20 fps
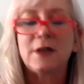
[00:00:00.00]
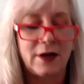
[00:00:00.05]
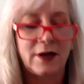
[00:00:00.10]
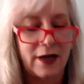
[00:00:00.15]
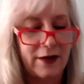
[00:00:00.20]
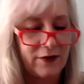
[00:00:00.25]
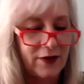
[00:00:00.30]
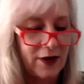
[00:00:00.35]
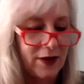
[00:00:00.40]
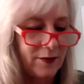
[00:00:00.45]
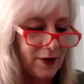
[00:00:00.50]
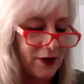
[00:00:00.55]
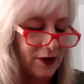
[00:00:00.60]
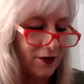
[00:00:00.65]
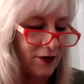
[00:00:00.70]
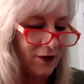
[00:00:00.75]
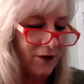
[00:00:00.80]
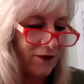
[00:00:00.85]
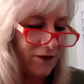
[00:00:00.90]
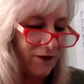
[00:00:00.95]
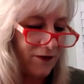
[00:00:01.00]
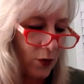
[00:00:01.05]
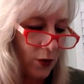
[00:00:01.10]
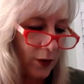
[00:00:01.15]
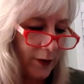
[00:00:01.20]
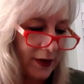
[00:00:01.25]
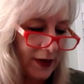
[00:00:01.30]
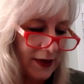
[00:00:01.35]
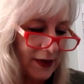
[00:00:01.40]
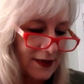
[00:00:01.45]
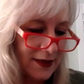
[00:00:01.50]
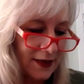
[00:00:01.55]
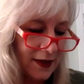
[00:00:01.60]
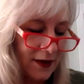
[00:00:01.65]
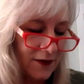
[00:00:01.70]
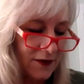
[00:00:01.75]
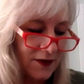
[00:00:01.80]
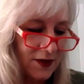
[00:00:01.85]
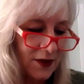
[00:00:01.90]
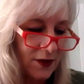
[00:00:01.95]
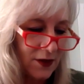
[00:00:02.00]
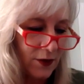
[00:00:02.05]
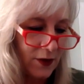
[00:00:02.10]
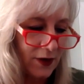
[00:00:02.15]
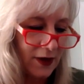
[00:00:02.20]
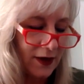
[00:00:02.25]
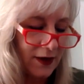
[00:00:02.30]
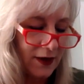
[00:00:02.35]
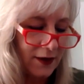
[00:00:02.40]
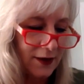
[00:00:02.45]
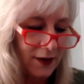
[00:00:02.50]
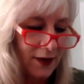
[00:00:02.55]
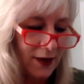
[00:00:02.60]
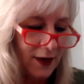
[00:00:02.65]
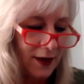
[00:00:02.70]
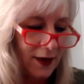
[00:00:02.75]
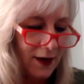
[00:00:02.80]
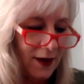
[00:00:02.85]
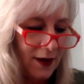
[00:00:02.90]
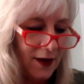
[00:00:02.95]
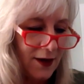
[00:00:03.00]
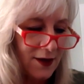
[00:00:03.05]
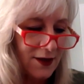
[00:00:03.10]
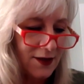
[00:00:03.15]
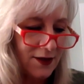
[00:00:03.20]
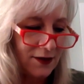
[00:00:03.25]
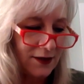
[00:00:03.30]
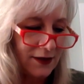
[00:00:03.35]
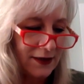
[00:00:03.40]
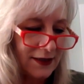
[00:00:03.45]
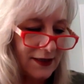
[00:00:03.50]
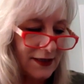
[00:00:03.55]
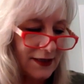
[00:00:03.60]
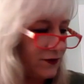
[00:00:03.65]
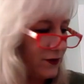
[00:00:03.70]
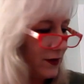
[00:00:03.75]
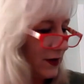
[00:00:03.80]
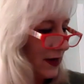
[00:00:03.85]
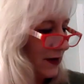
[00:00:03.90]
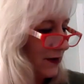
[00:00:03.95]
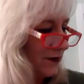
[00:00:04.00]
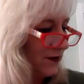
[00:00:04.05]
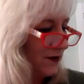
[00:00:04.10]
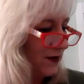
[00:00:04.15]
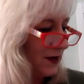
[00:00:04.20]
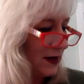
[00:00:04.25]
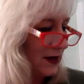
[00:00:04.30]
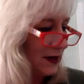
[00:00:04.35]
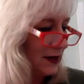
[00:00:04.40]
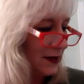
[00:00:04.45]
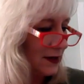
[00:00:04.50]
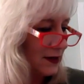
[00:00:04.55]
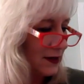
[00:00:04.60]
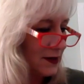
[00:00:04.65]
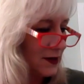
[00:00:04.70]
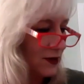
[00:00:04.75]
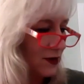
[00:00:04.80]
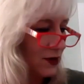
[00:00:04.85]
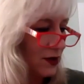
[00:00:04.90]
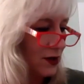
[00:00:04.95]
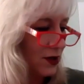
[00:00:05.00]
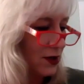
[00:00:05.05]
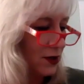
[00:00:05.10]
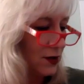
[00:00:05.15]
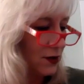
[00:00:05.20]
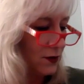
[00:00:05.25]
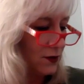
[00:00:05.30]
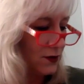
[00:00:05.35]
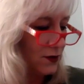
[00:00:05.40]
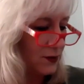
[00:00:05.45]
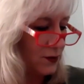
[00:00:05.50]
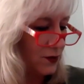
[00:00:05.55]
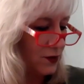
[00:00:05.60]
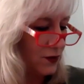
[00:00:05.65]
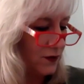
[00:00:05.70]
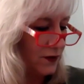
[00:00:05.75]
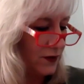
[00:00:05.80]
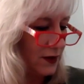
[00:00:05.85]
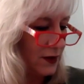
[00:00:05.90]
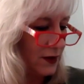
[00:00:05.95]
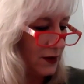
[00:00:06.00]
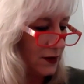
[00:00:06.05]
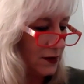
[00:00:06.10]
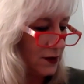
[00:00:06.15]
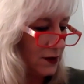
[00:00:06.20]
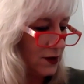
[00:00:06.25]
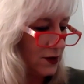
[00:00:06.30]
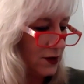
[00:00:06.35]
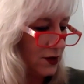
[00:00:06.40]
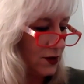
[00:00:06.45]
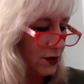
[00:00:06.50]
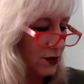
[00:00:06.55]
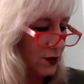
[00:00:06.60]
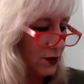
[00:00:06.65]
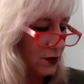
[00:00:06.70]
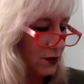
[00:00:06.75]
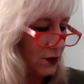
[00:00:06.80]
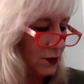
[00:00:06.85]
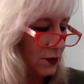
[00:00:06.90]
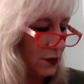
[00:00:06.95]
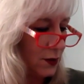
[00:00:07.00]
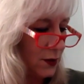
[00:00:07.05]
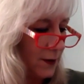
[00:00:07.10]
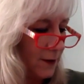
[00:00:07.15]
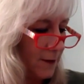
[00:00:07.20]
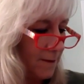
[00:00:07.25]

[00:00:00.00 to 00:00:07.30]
Okay, I've got about 4 minutes left, so we're going to hustle in, see if we can find this. So the nodes move into...